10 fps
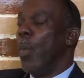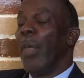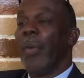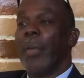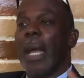
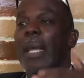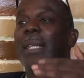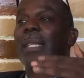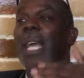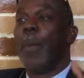whether or not
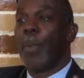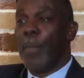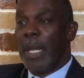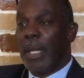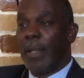his
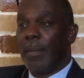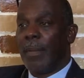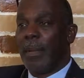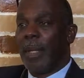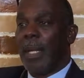temperament,
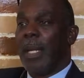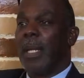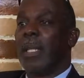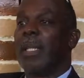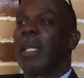
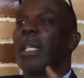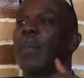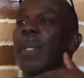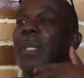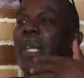his
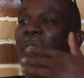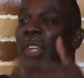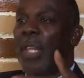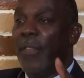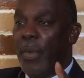
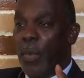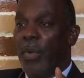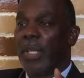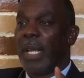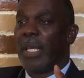disposition if he
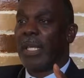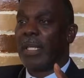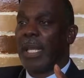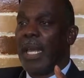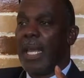were to take the
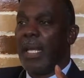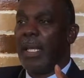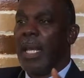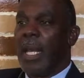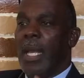stand.
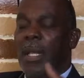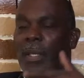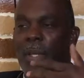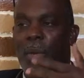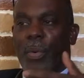
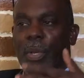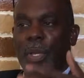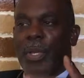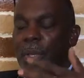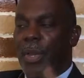So,
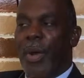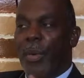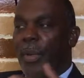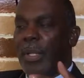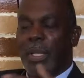you
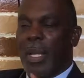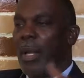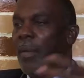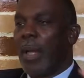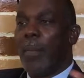know,
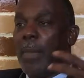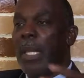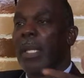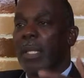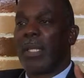there are
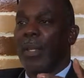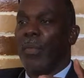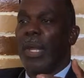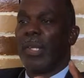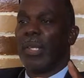many
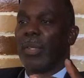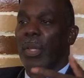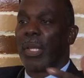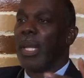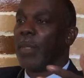considerations
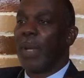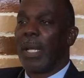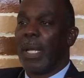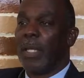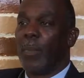on a
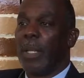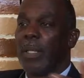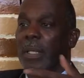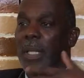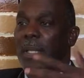case-by-case
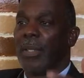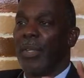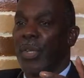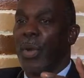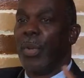basis as an
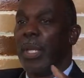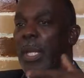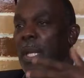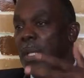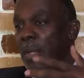attorney
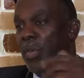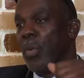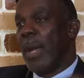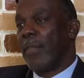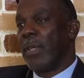that
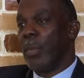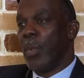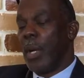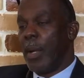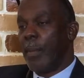you have to
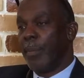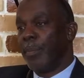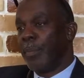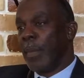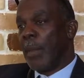
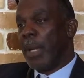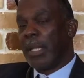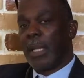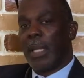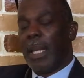
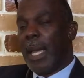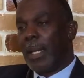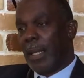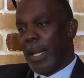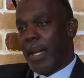basically
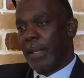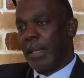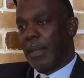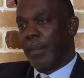analyze.